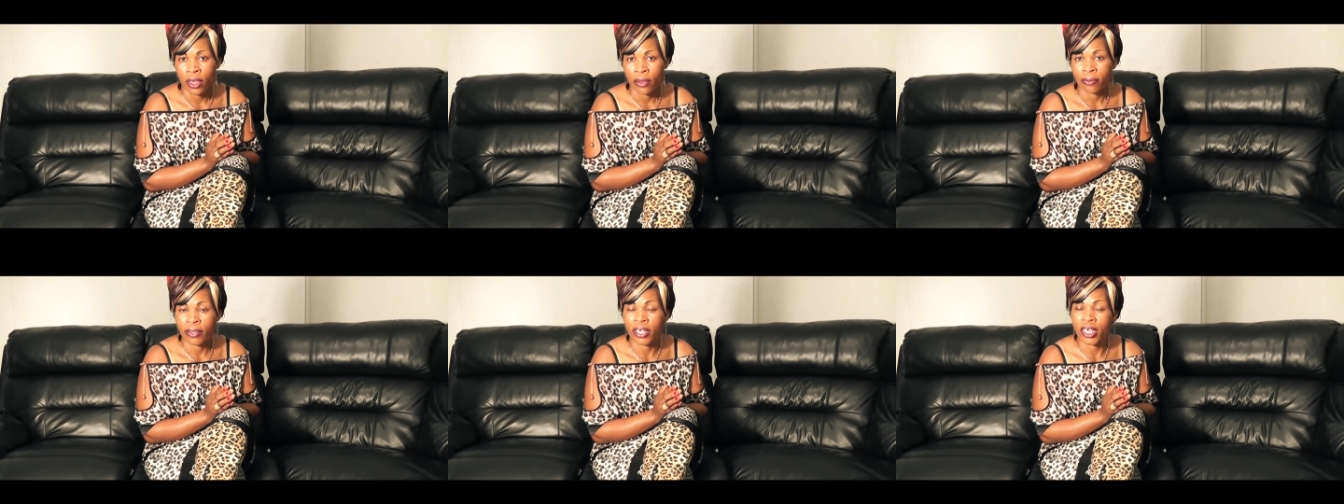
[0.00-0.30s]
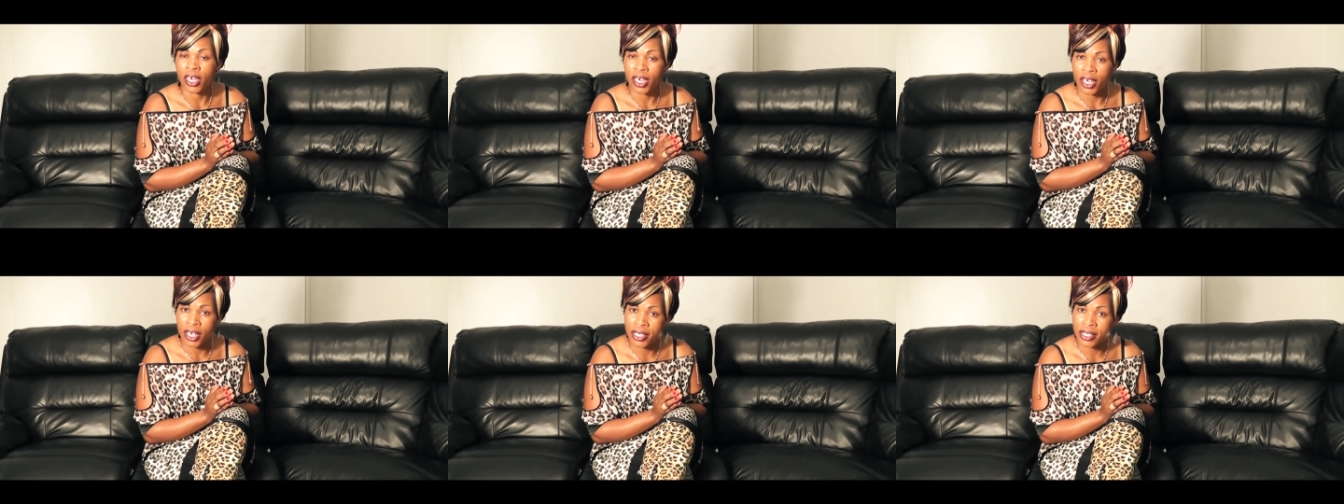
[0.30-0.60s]

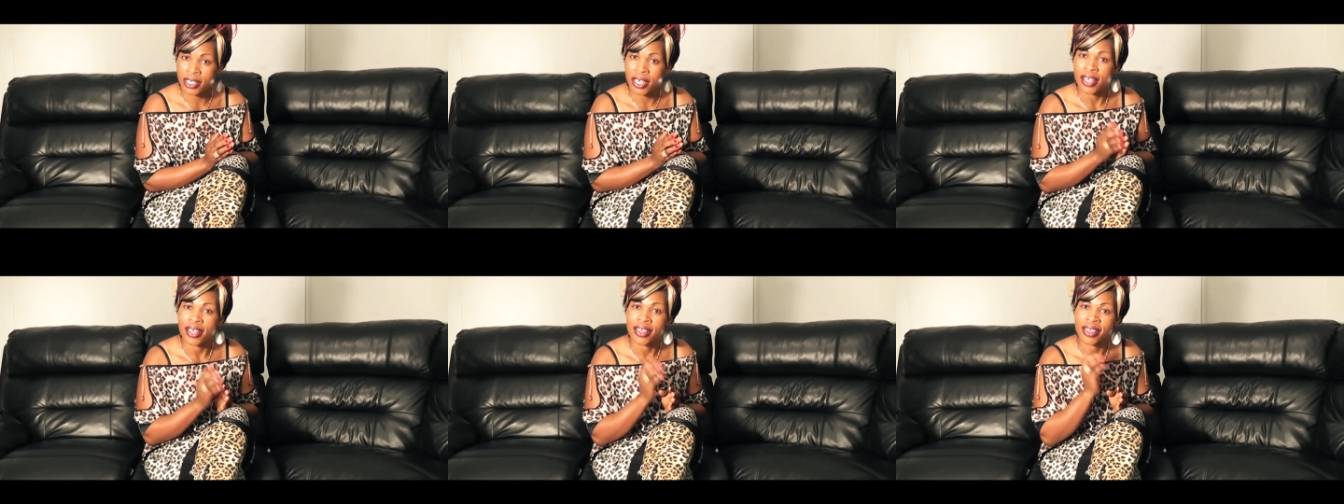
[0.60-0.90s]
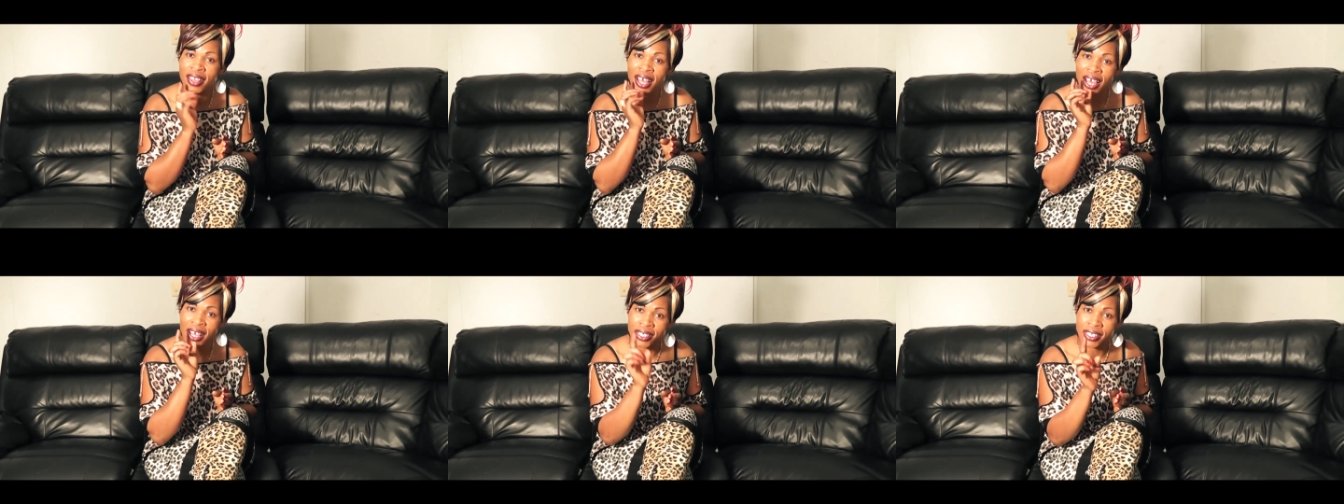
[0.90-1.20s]
because
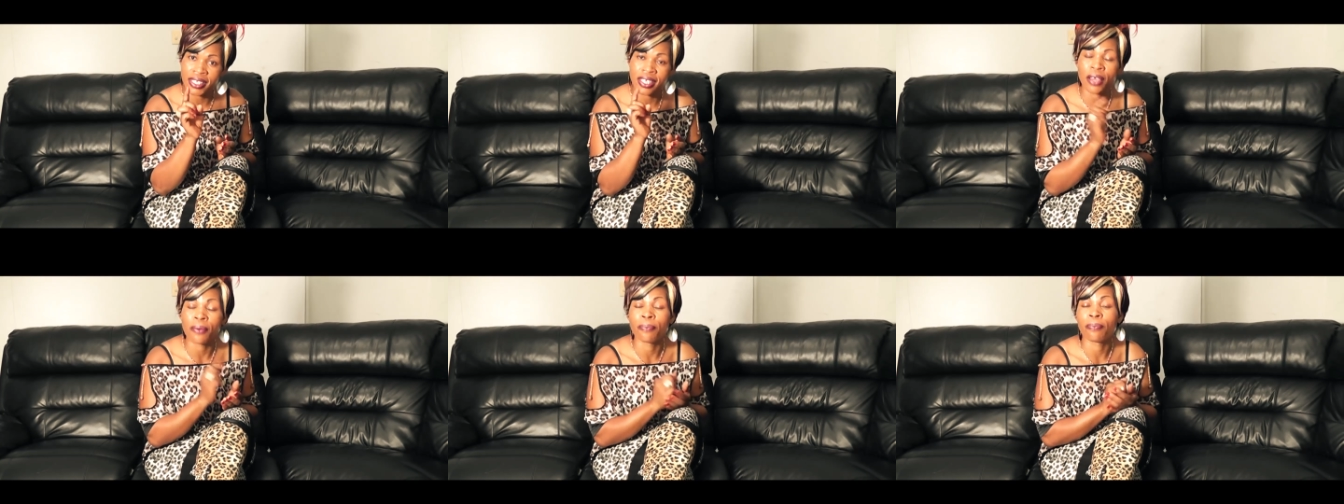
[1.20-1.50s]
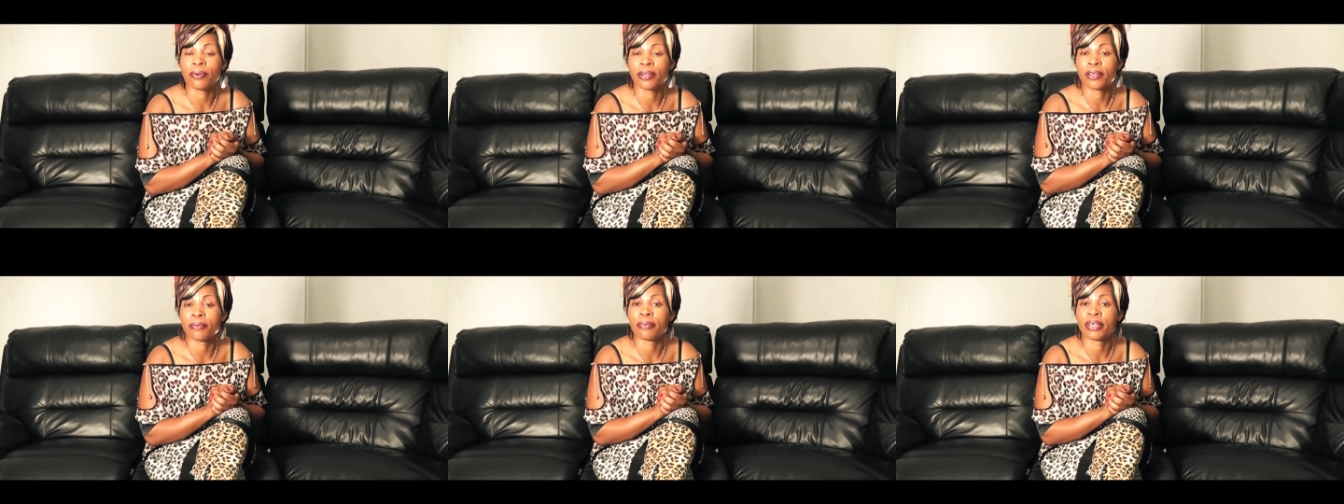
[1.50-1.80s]
that
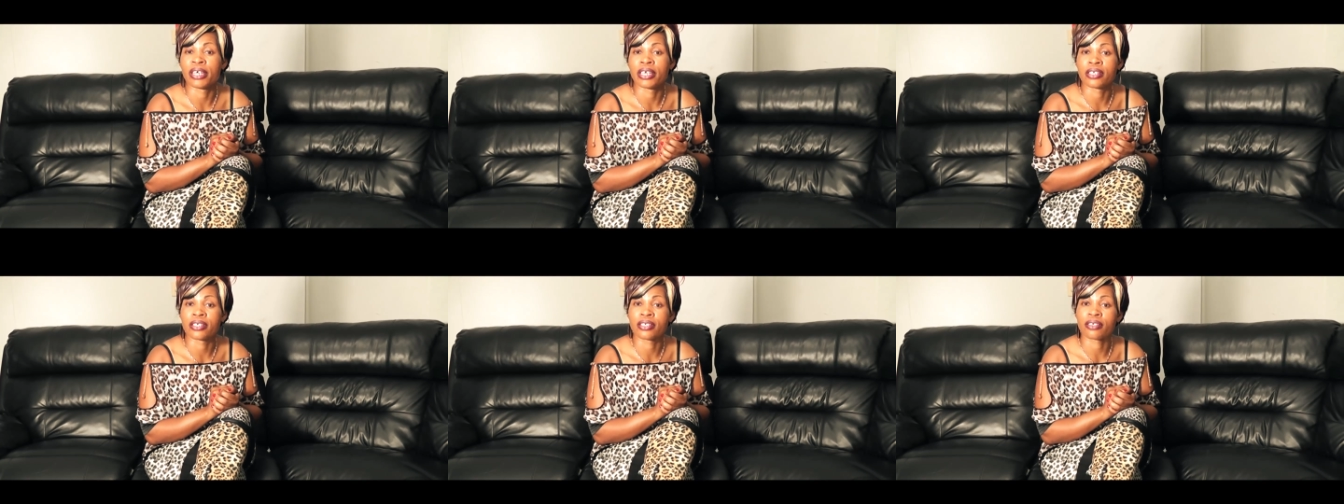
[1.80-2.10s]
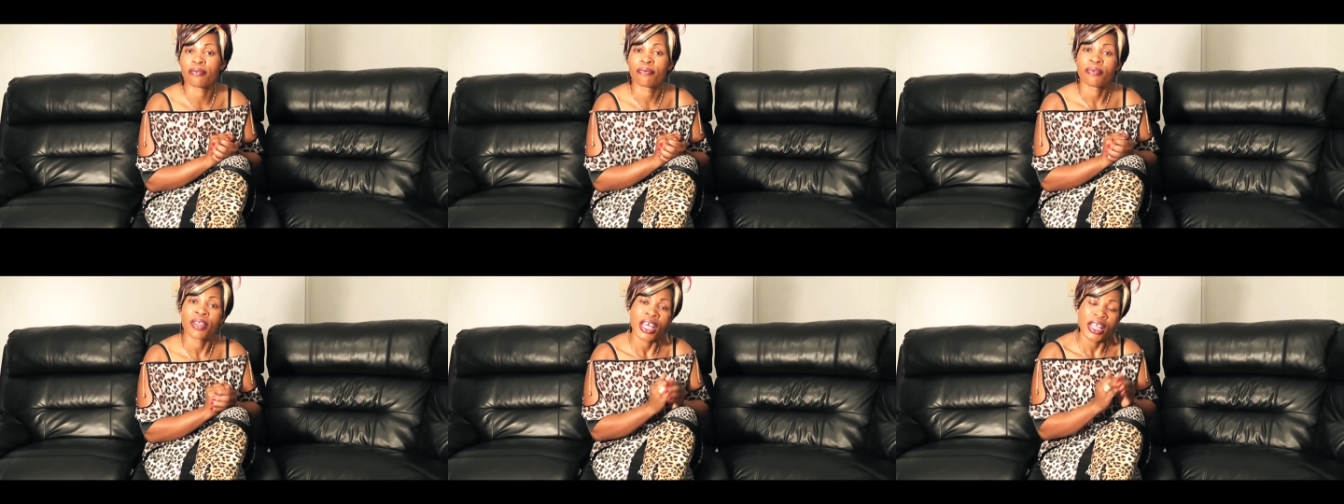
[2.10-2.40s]
simply means